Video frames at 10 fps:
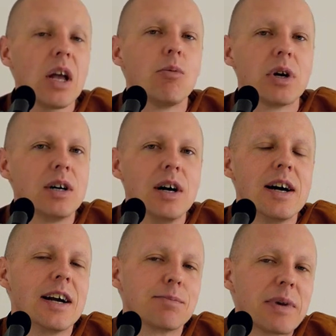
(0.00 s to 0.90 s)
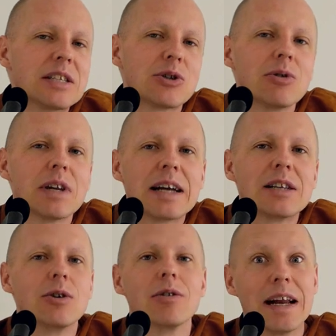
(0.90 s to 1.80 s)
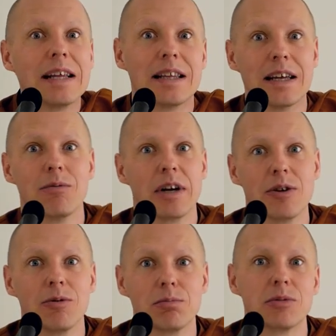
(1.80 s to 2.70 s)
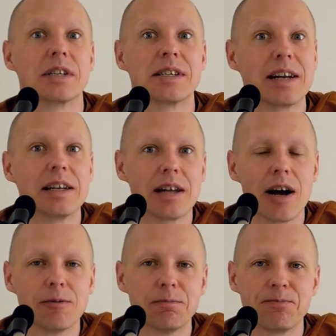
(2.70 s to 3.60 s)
Well, it's a bit too late to do anything when you're just sitting down.